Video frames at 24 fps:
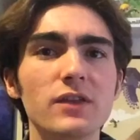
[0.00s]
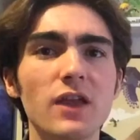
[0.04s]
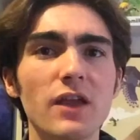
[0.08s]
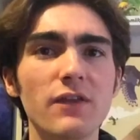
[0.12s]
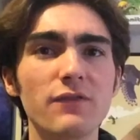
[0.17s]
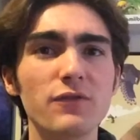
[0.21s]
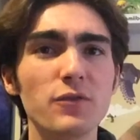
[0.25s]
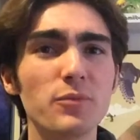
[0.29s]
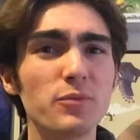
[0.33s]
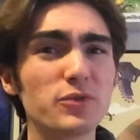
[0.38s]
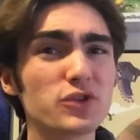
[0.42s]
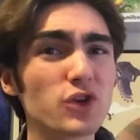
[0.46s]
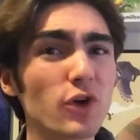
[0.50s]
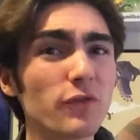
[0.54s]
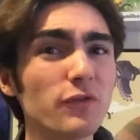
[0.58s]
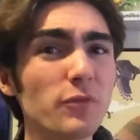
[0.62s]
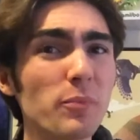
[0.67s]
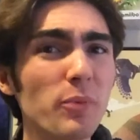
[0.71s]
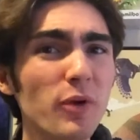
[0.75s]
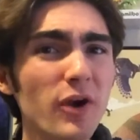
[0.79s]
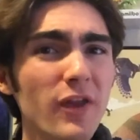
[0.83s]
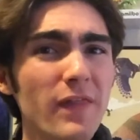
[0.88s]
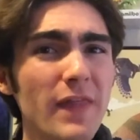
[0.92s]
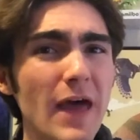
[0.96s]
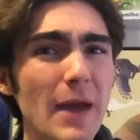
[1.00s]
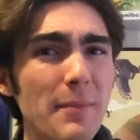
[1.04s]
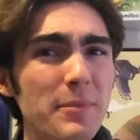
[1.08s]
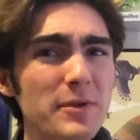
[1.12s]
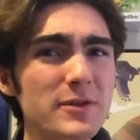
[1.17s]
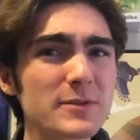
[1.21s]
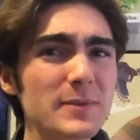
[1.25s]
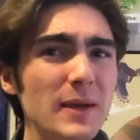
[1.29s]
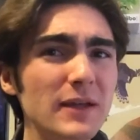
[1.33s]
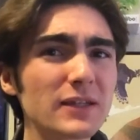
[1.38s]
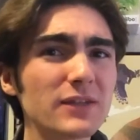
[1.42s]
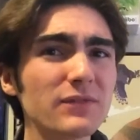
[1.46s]
If you, so if you put it in that
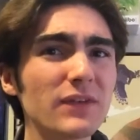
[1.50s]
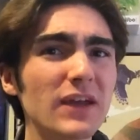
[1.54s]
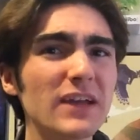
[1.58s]
perspective,